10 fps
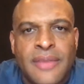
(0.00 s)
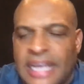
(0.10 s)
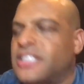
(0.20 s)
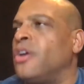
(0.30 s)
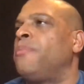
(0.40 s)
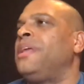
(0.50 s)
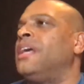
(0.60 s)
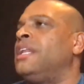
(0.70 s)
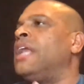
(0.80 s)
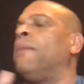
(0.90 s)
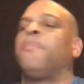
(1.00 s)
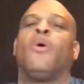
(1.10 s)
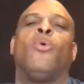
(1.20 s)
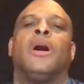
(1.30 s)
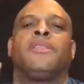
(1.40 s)
That's going to be the number
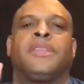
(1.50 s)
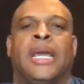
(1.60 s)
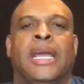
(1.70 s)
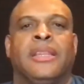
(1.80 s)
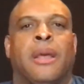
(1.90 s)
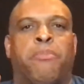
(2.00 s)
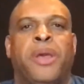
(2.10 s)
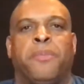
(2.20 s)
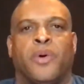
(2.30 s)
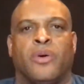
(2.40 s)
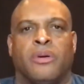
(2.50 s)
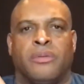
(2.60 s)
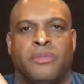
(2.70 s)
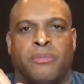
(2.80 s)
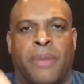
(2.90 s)
one thing that people
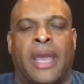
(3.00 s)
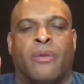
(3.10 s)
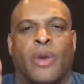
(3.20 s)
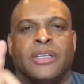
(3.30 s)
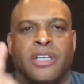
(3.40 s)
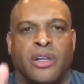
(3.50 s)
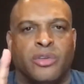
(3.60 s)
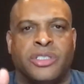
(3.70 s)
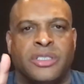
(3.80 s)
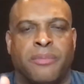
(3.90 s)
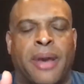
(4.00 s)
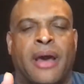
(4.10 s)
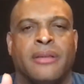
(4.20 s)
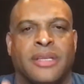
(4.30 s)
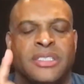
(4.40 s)
make resolutions
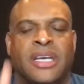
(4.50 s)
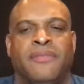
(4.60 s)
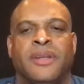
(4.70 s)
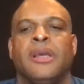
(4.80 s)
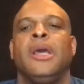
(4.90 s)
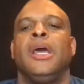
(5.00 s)
about this evening.